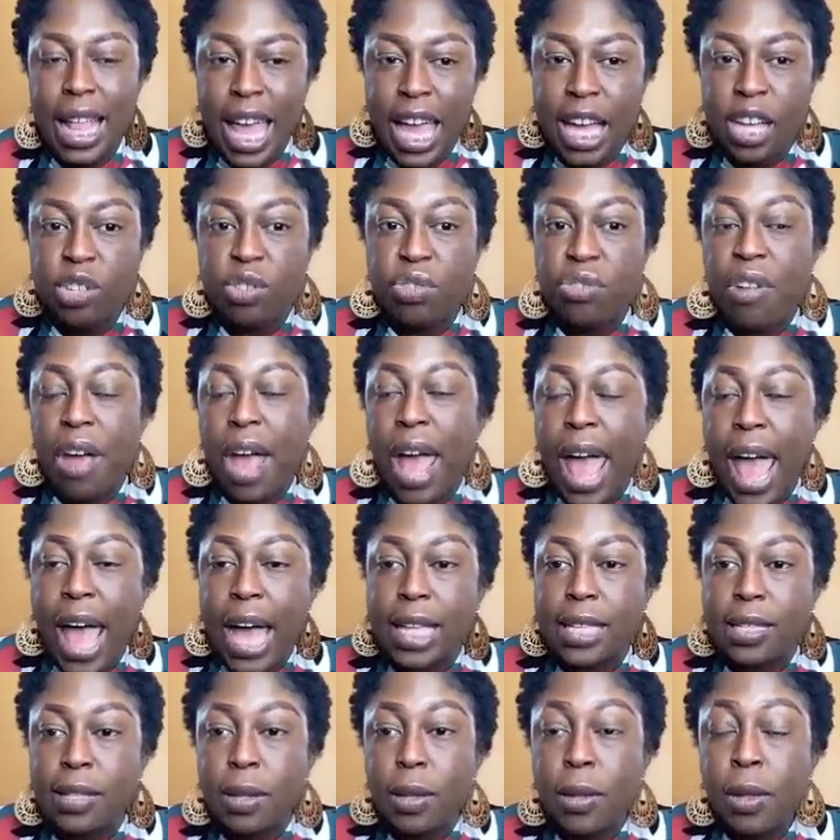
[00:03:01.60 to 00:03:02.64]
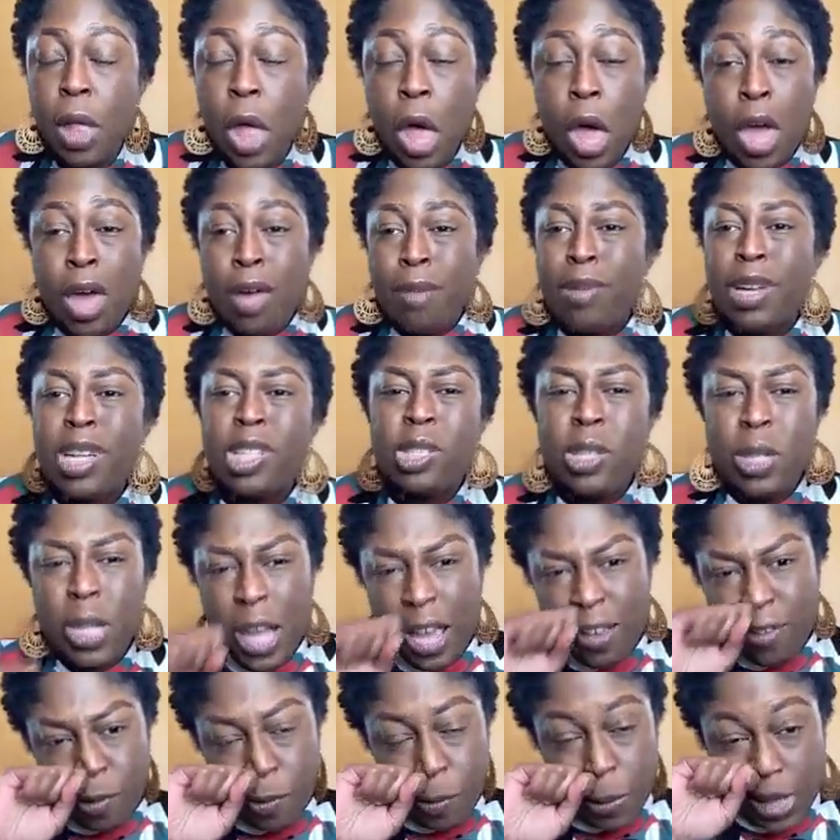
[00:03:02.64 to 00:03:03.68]
extra hassle, because you
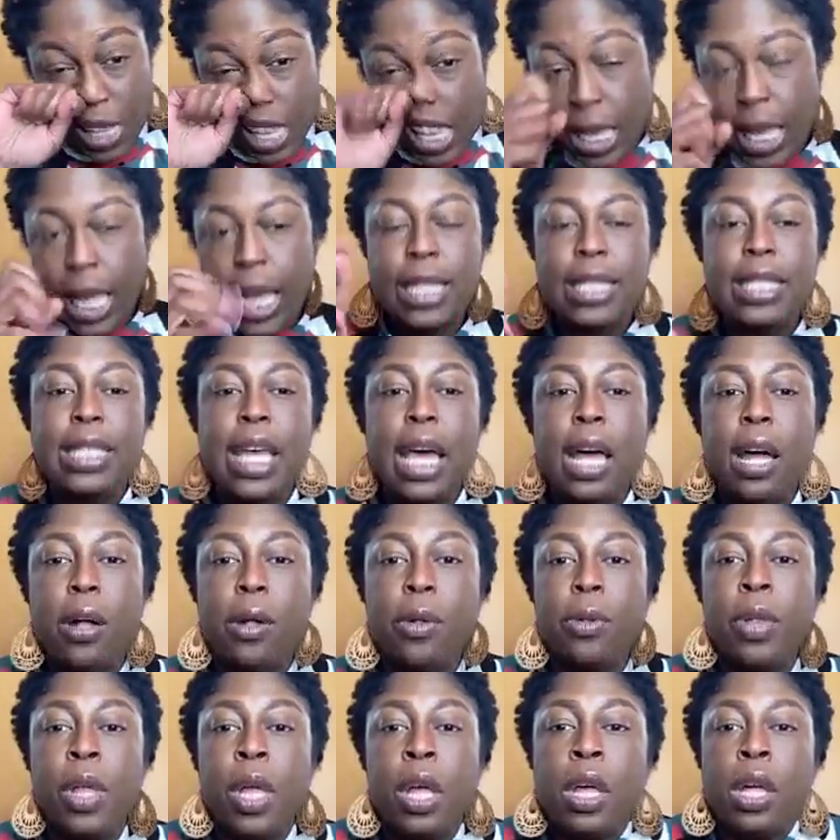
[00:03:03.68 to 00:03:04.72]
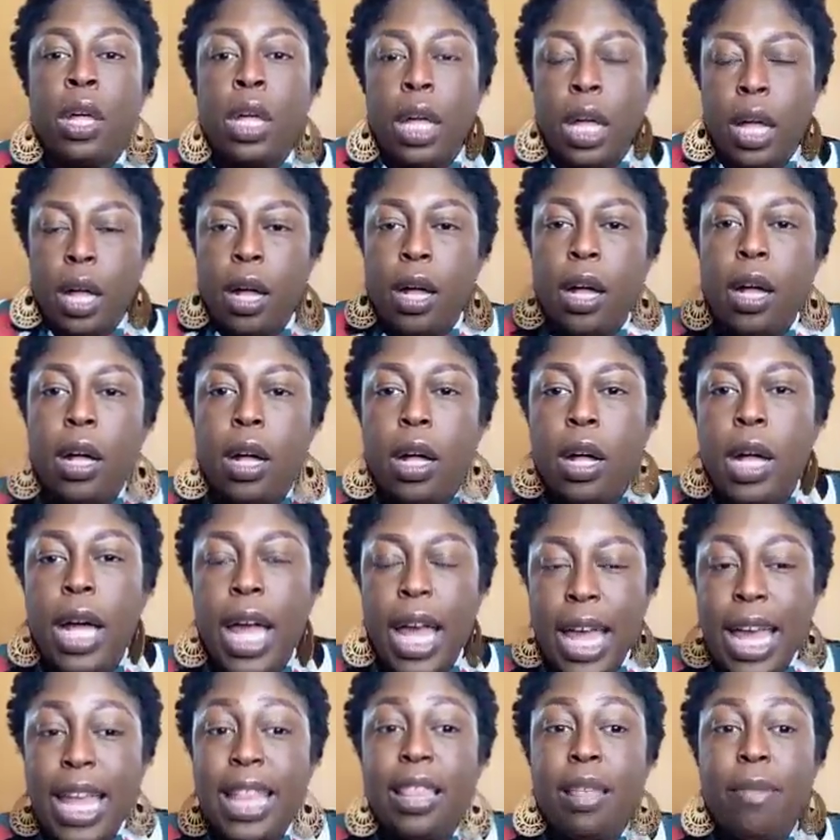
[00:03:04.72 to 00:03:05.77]
never really can tell
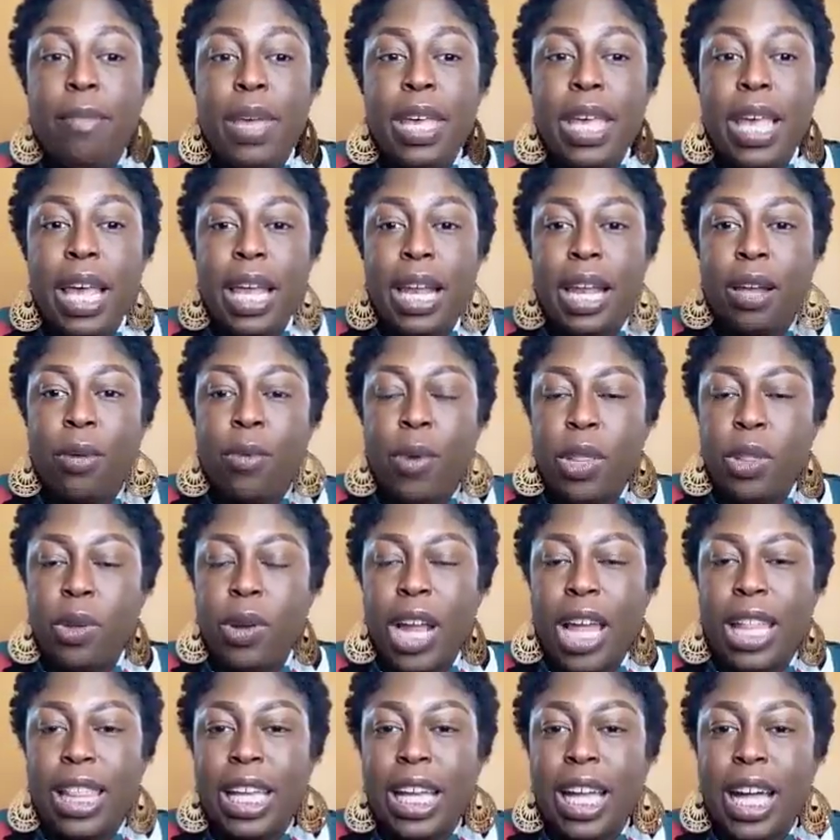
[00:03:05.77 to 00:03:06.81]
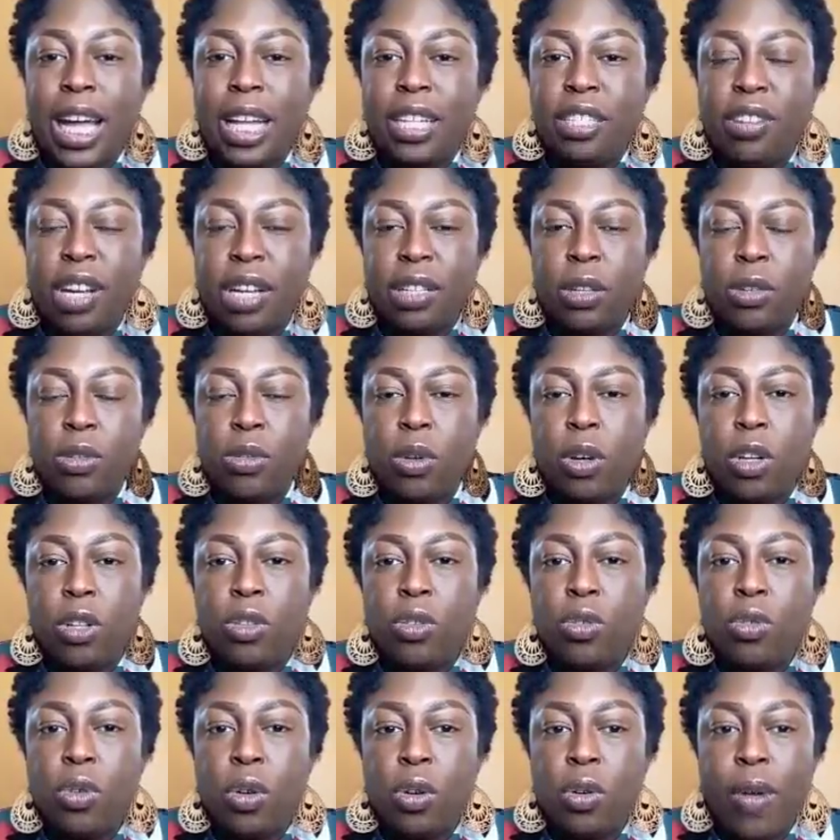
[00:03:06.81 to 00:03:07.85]
in the beginning whether or not the contractor is going to
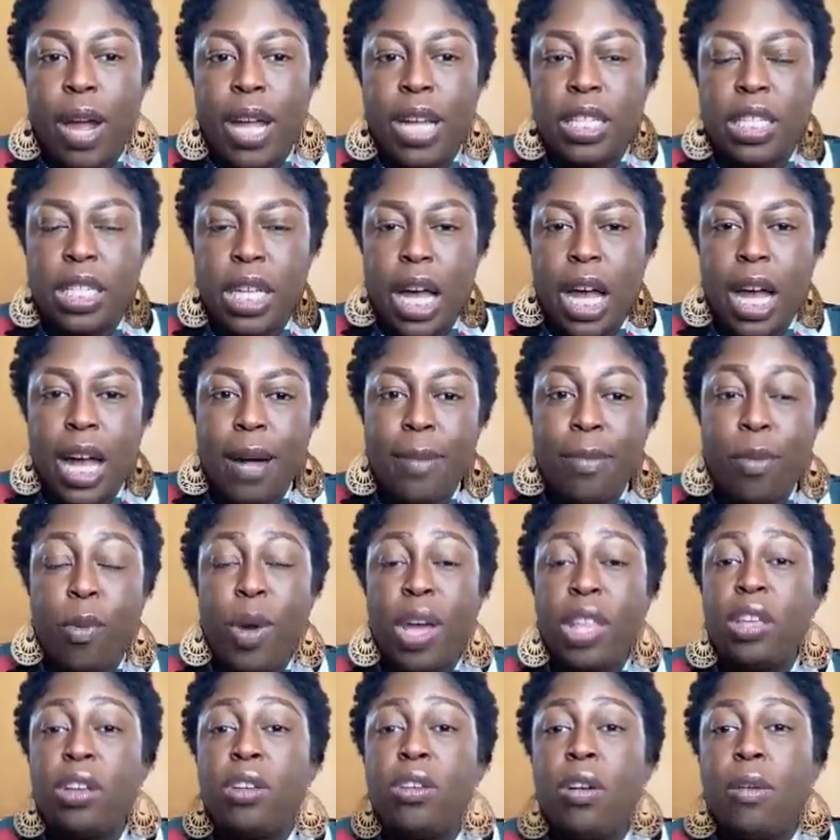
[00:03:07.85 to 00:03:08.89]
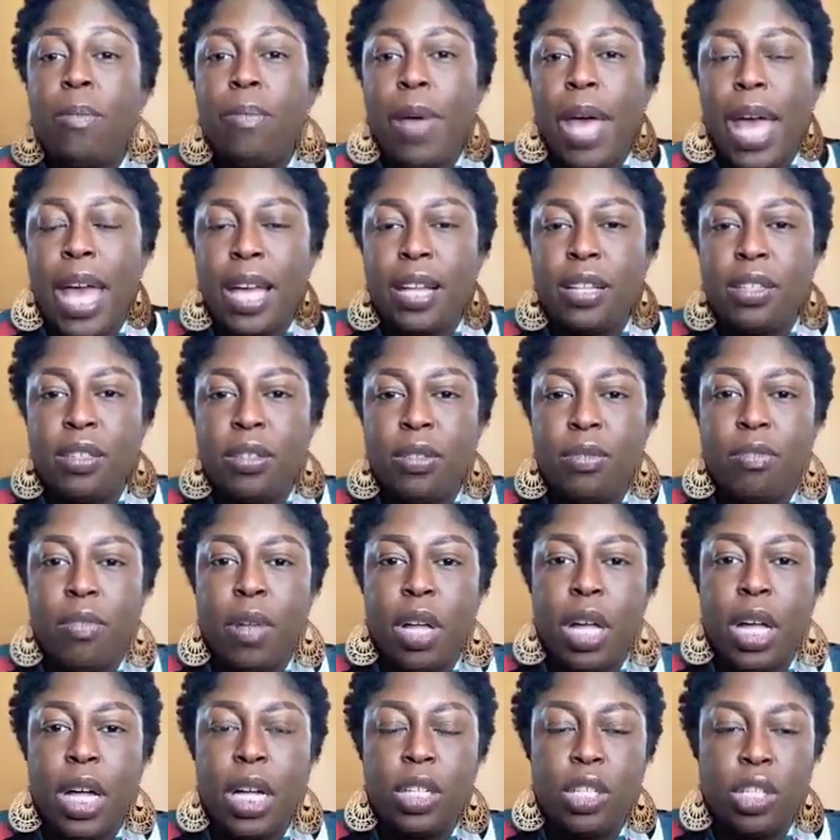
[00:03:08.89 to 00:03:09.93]
do a great job, whether you're paying too
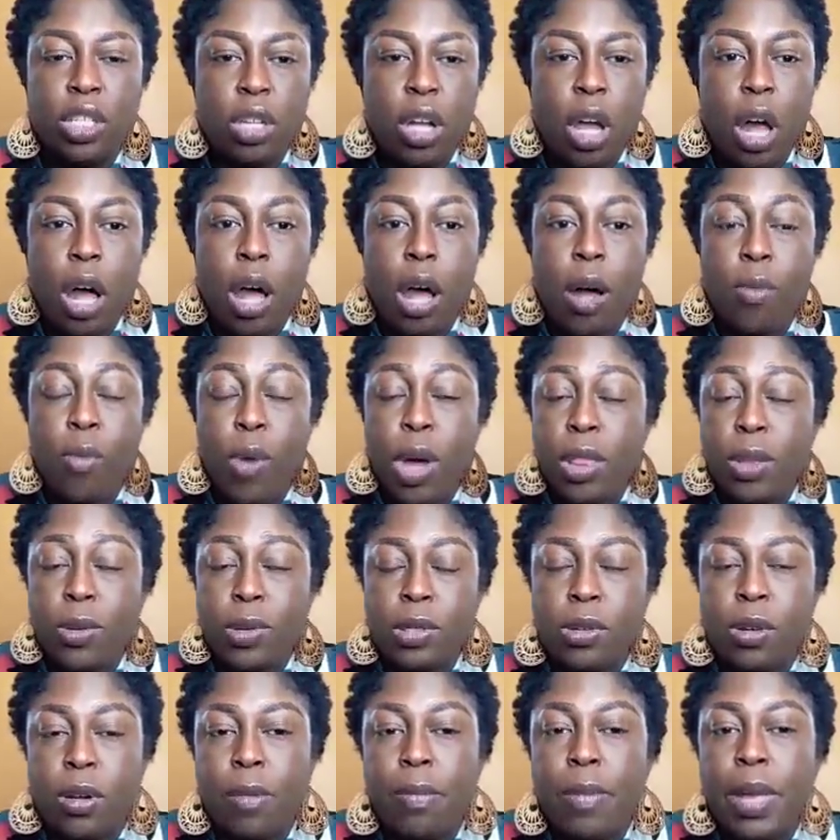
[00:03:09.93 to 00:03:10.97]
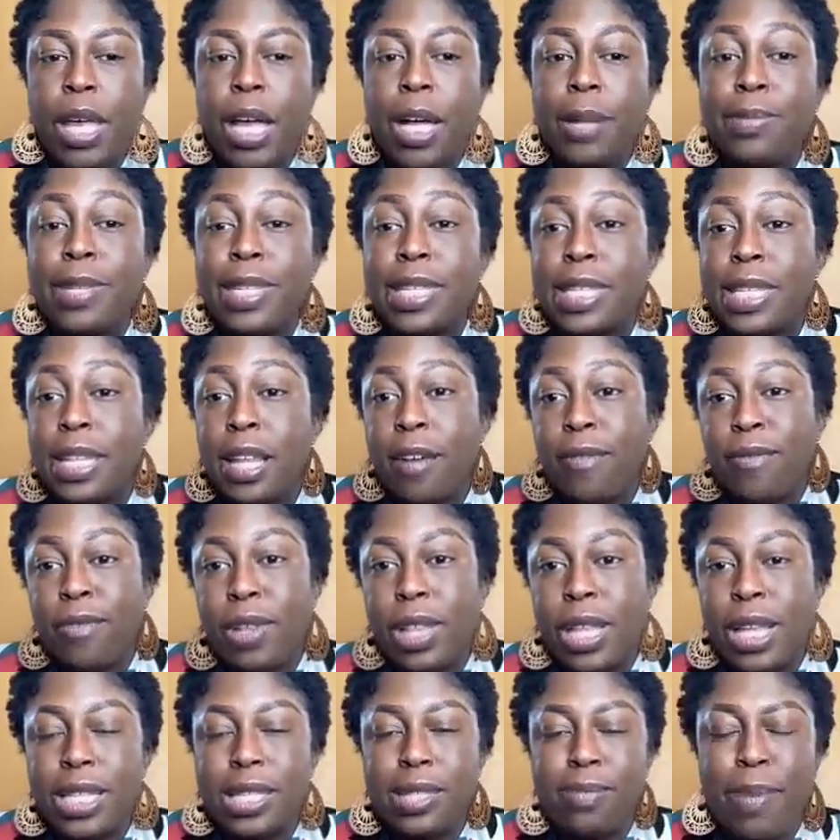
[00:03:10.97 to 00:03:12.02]
much, whether it's going to be up to snuff for
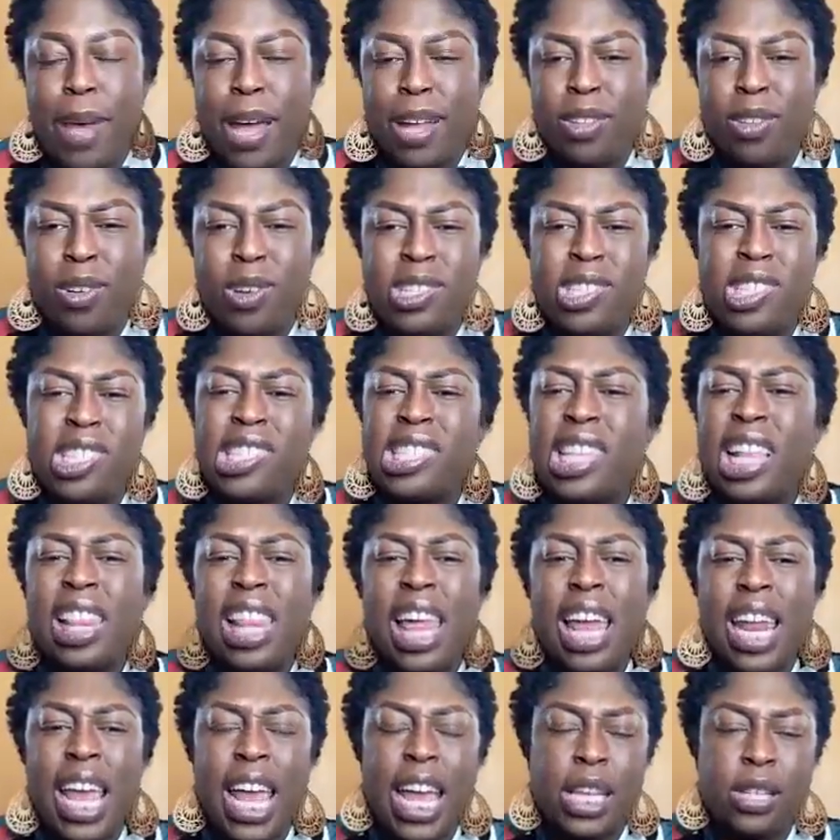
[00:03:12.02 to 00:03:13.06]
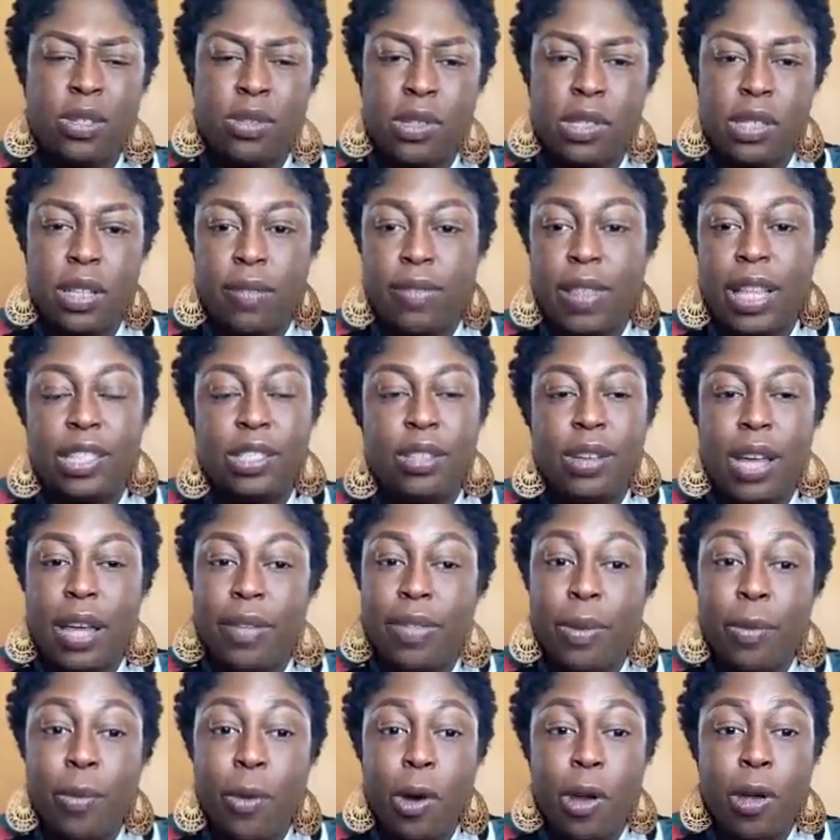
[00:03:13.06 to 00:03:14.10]
the inspector. It's just a lot of extra stuff that you have
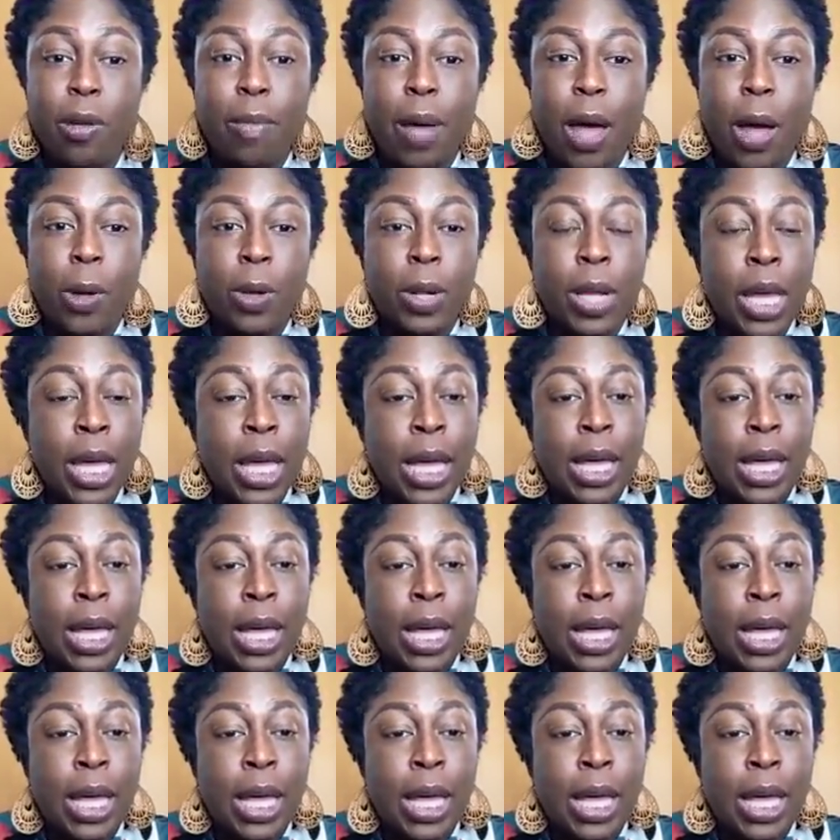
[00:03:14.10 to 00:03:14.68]
to worry about.